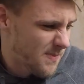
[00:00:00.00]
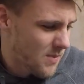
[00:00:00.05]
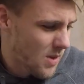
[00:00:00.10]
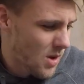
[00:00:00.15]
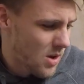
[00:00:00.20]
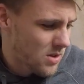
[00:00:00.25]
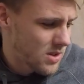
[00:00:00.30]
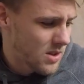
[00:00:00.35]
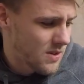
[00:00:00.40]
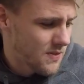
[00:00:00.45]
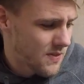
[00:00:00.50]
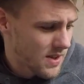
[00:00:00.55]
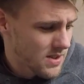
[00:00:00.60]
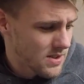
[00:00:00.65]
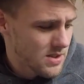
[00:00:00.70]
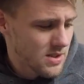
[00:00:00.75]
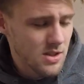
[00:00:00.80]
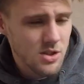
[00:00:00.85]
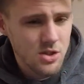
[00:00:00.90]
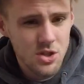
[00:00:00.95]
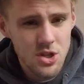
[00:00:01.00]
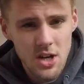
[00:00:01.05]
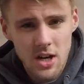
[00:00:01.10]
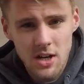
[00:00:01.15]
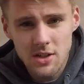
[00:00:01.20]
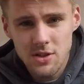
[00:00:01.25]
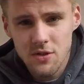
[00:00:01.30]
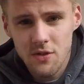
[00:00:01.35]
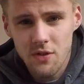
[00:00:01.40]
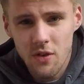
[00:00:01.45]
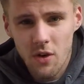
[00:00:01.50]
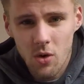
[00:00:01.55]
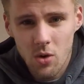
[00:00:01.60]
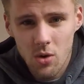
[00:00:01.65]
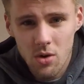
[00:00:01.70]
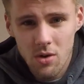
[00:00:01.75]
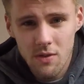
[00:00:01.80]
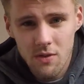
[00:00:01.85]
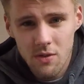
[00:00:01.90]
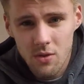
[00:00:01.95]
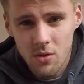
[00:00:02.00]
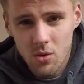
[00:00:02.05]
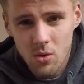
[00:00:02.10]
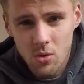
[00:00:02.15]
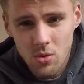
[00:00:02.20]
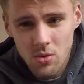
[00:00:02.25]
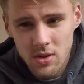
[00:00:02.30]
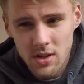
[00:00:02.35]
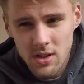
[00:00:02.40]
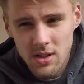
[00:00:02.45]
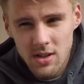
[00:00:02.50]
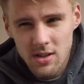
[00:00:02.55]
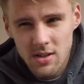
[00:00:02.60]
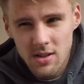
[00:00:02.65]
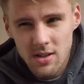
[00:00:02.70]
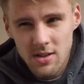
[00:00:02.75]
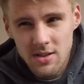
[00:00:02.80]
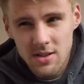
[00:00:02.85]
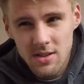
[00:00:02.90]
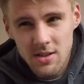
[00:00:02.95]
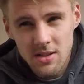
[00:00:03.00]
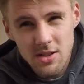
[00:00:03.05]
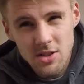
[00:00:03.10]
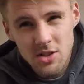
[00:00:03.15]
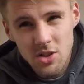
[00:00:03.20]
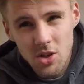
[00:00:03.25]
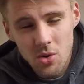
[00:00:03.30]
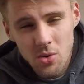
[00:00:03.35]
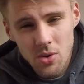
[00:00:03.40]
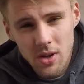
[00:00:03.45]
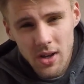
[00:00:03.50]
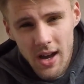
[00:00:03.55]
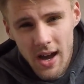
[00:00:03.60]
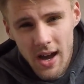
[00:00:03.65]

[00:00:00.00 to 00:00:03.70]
I did fancy the GH5 or is it the Sony